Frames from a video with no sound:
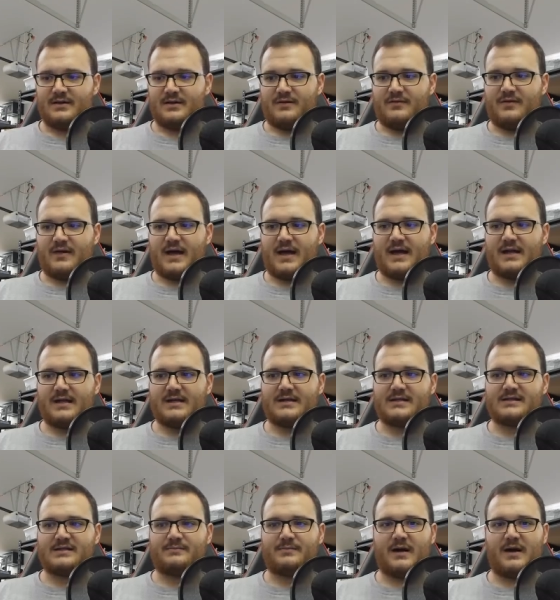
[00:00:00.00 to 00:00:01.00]
that
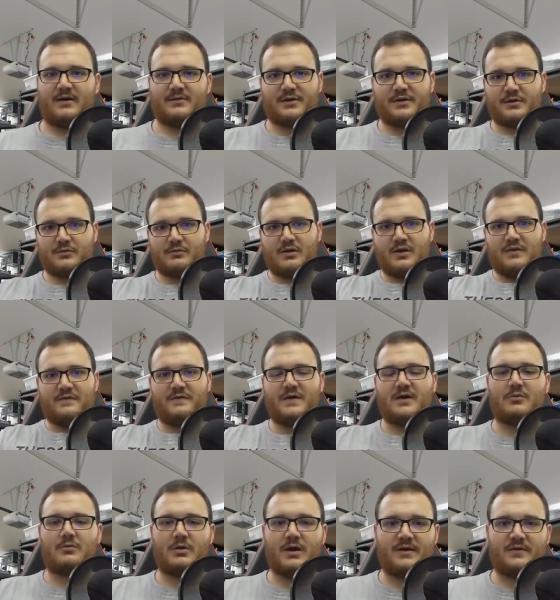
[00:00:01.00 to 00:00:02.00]
is about 3 feet
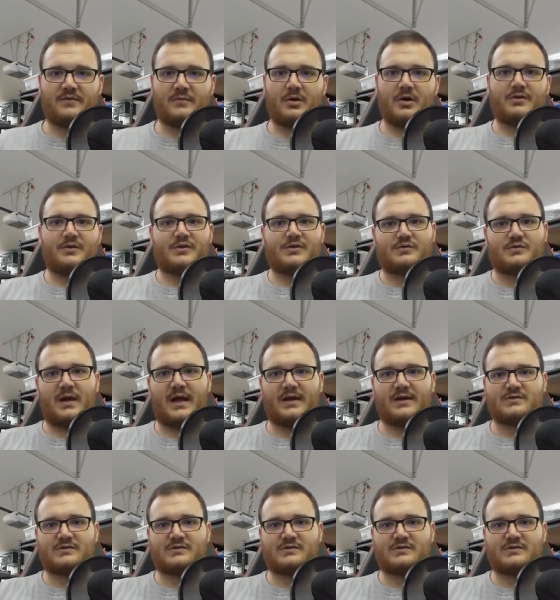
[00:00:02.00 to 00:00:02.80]
away from all those racks,